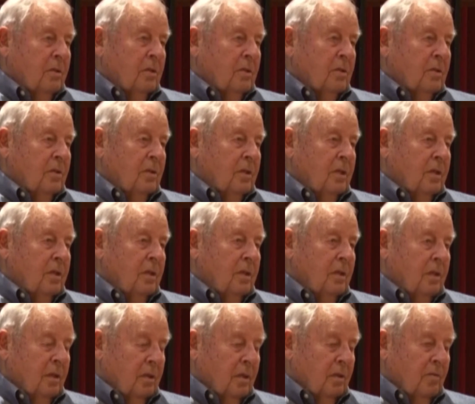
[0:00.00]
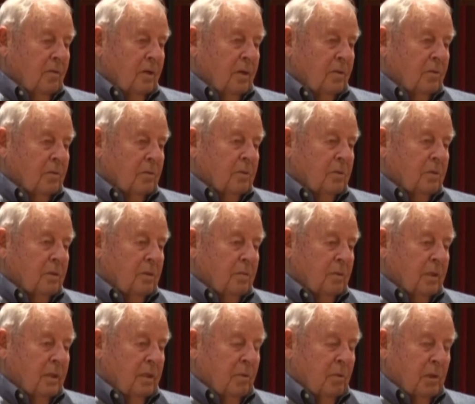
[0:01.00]
present this to the
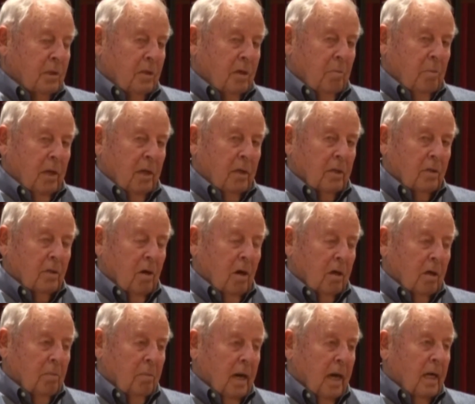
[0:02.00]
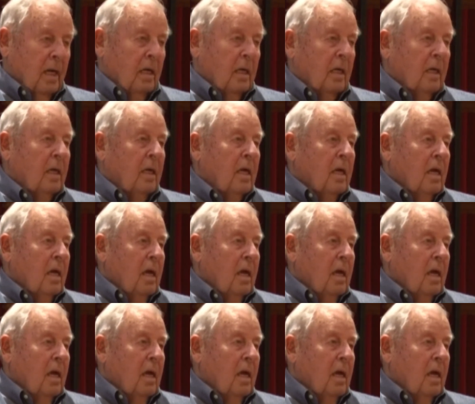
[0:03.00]
individuals when they would come in and talk about it.